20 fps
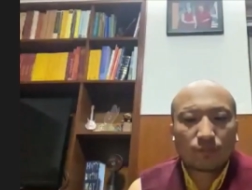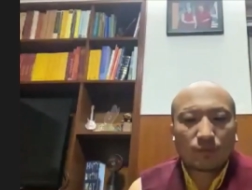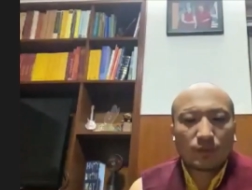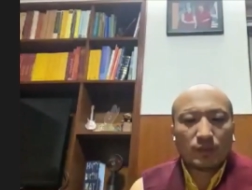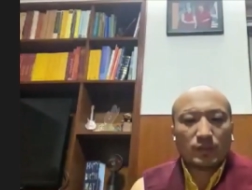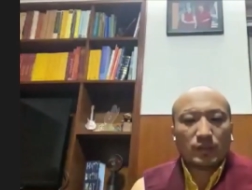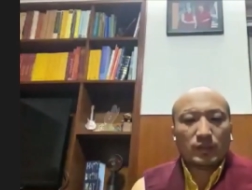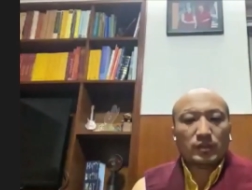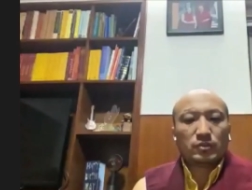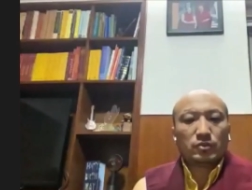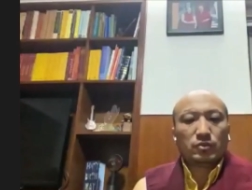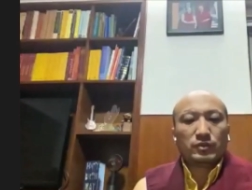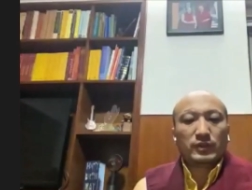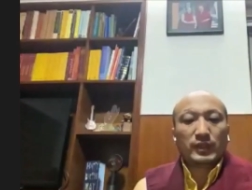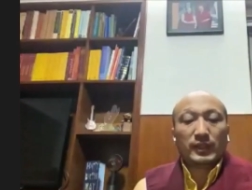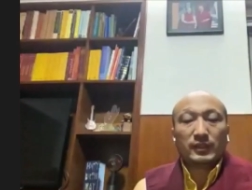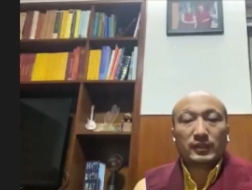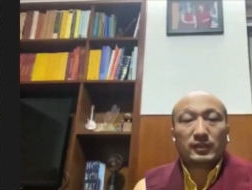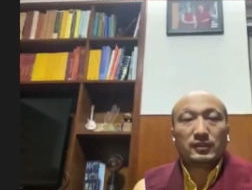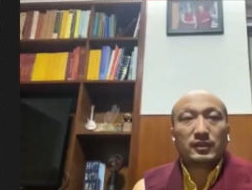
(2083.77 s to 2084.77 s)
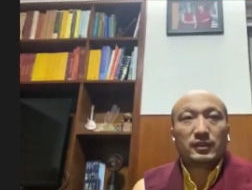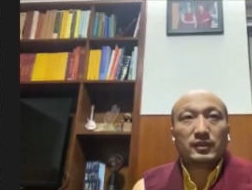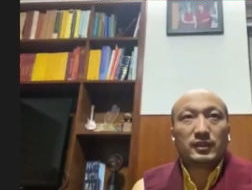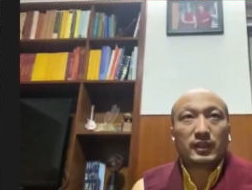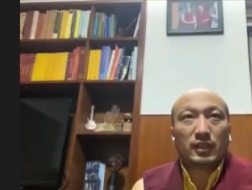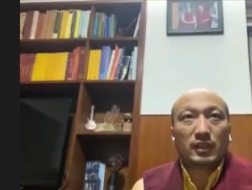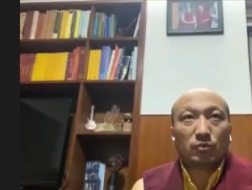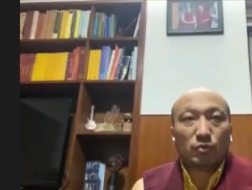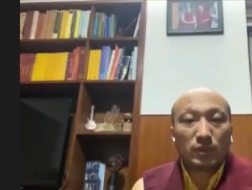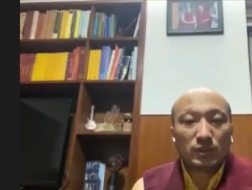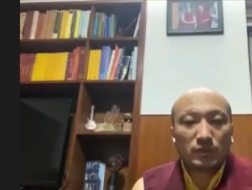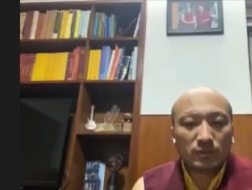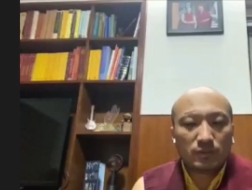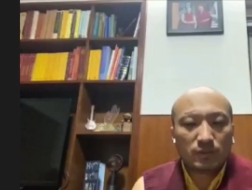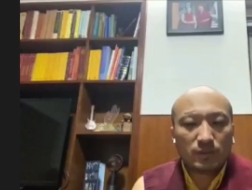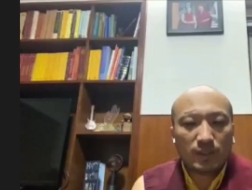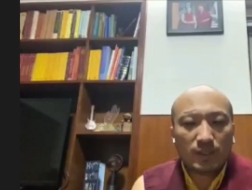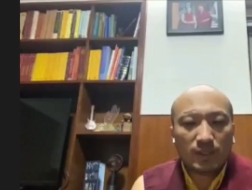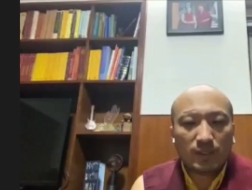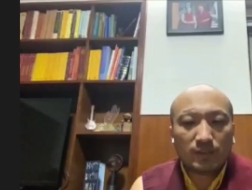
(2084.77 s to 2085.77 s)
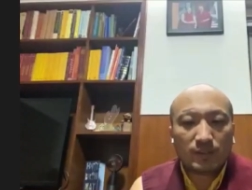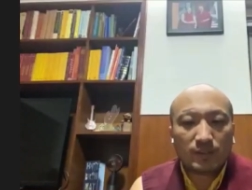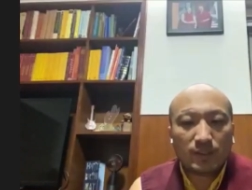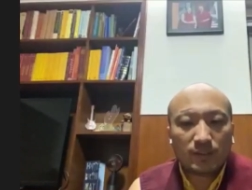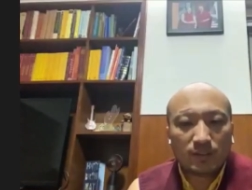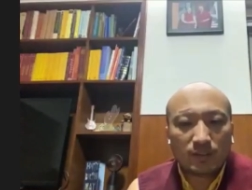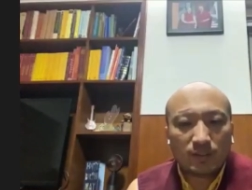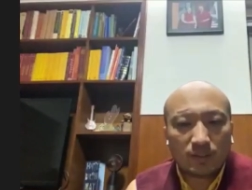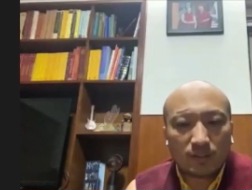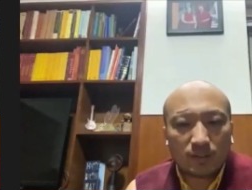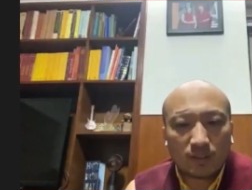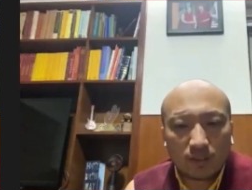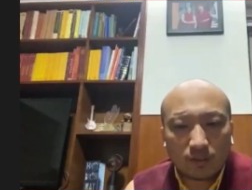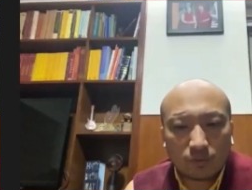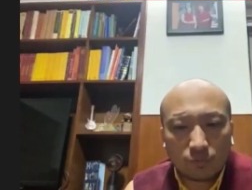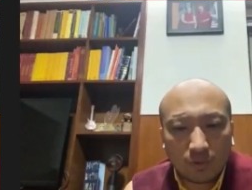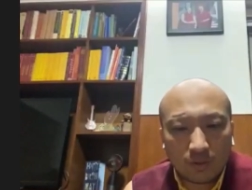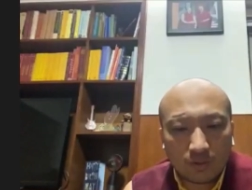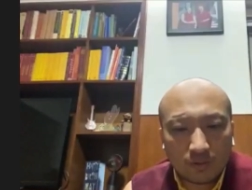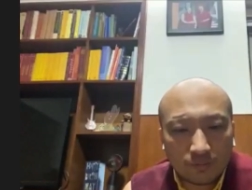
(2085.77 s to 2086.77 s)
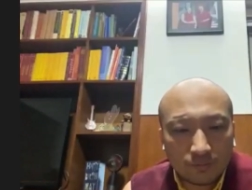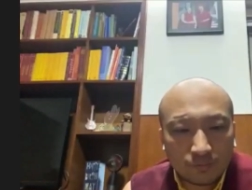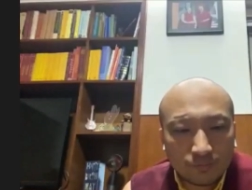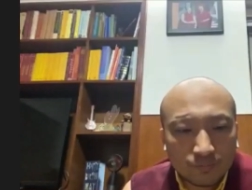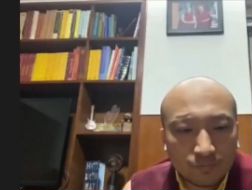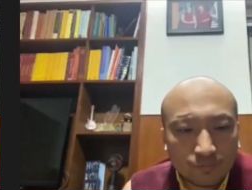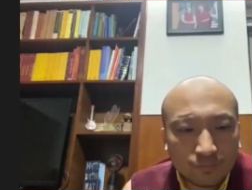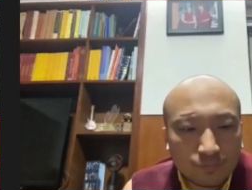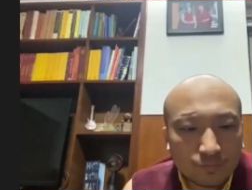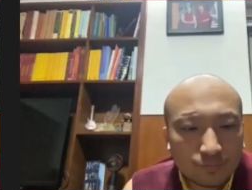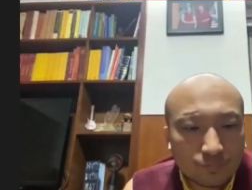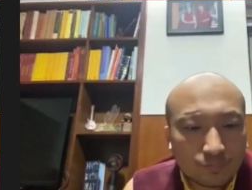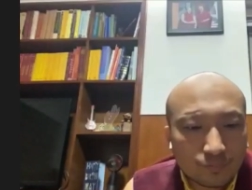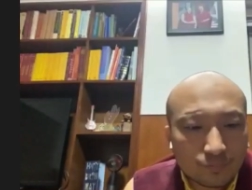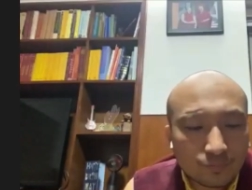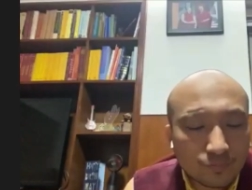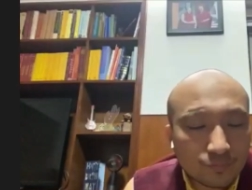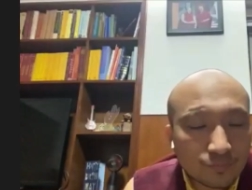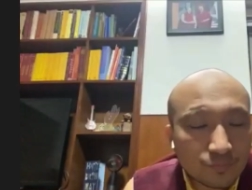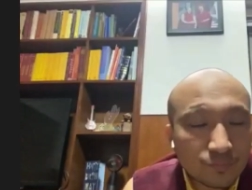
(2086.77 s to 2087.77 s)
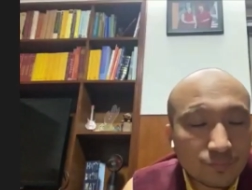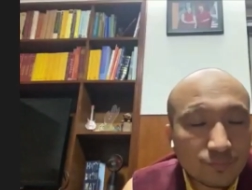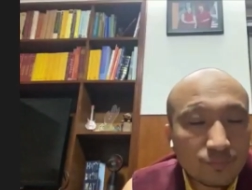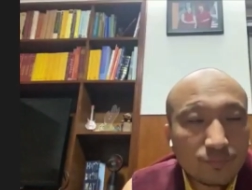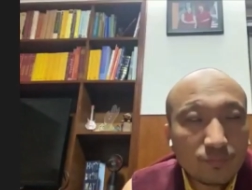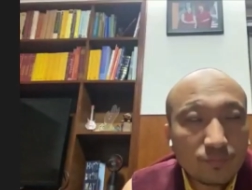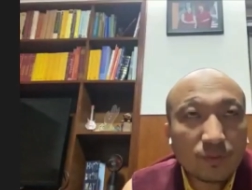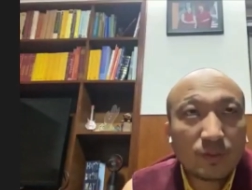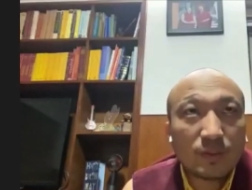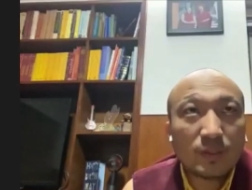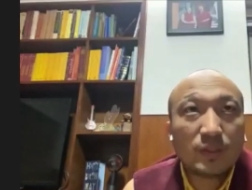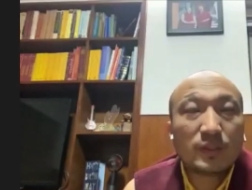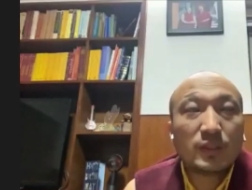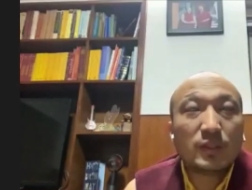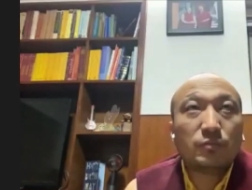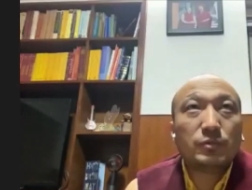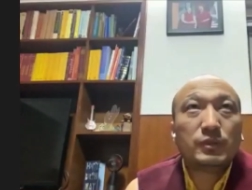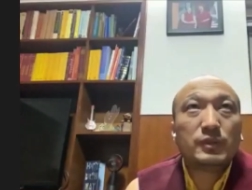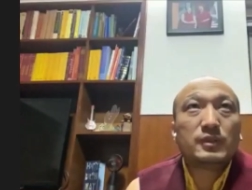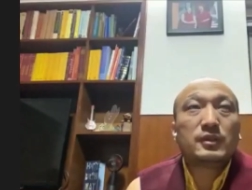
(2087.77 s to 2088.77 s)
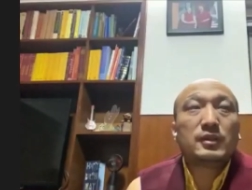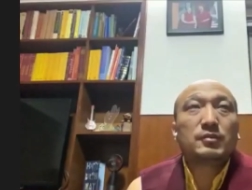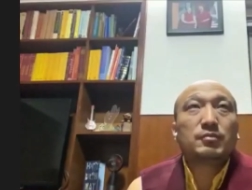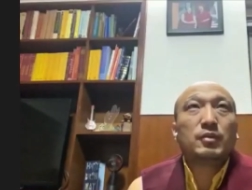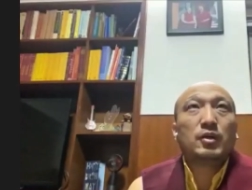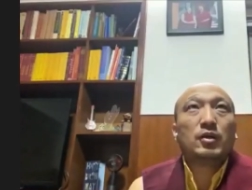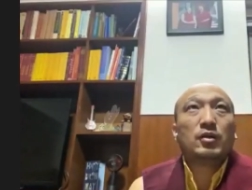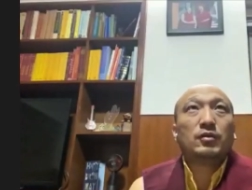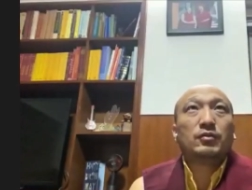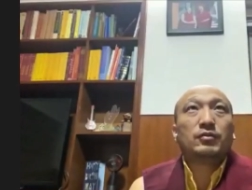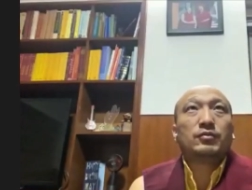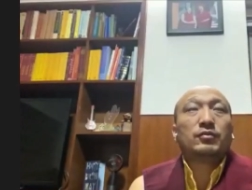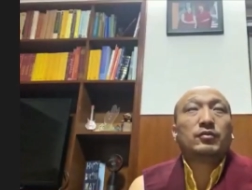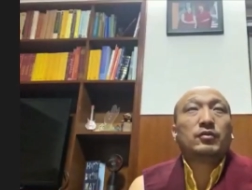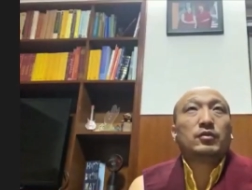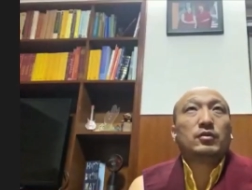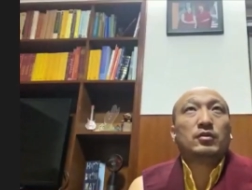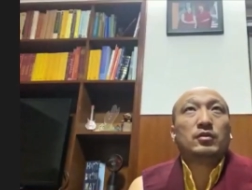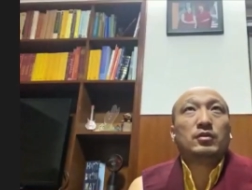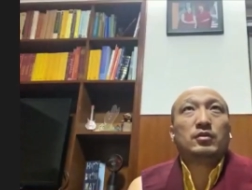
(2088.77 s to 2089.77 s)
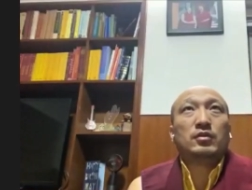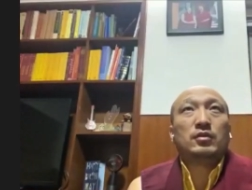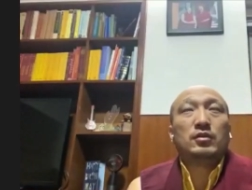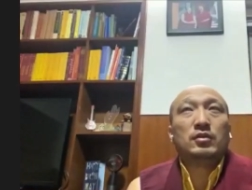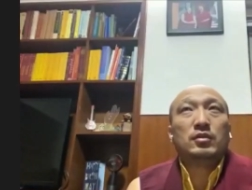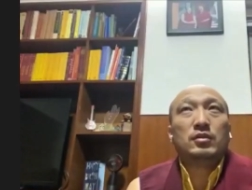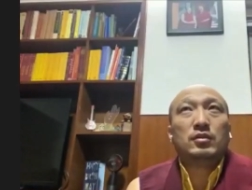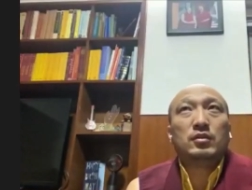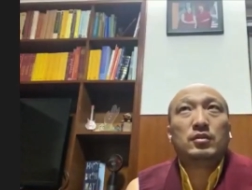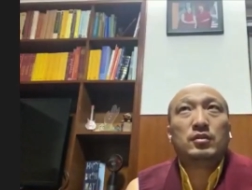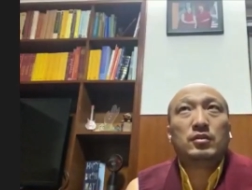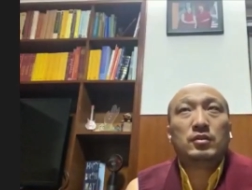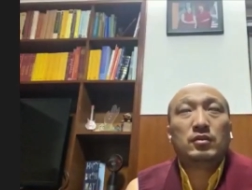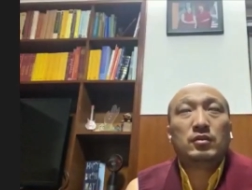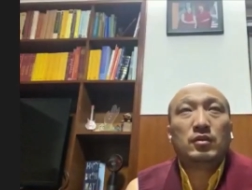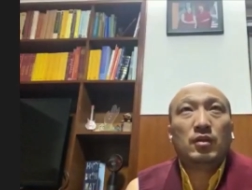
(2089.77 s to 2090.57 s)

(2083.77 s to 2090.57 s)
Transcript: Uh, so that is the second one. And then the third one, uh, the wisdom of uh,